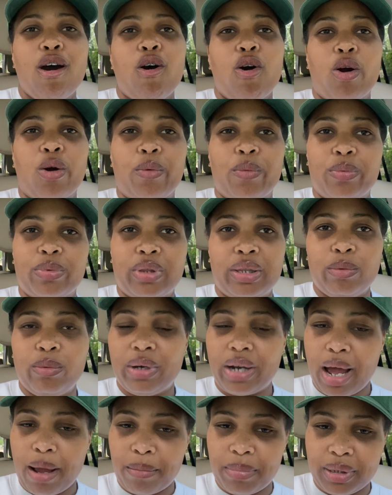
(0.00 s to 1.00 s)
or
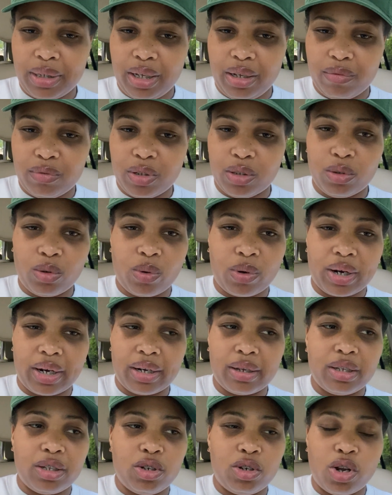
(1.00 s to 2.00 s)
what I believe the
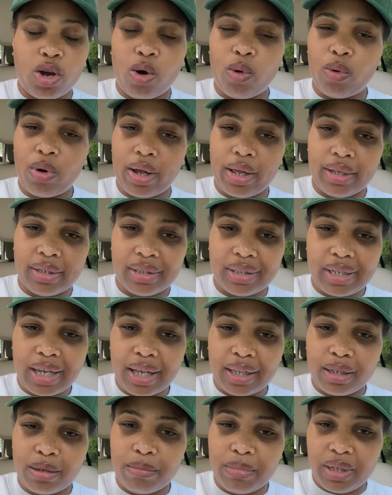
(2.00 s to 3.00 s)
Lord, you know, is
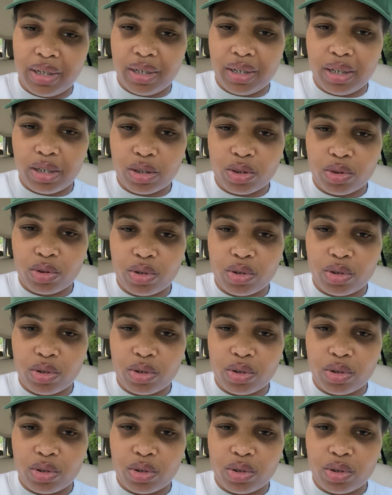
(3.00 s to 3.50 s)
telling me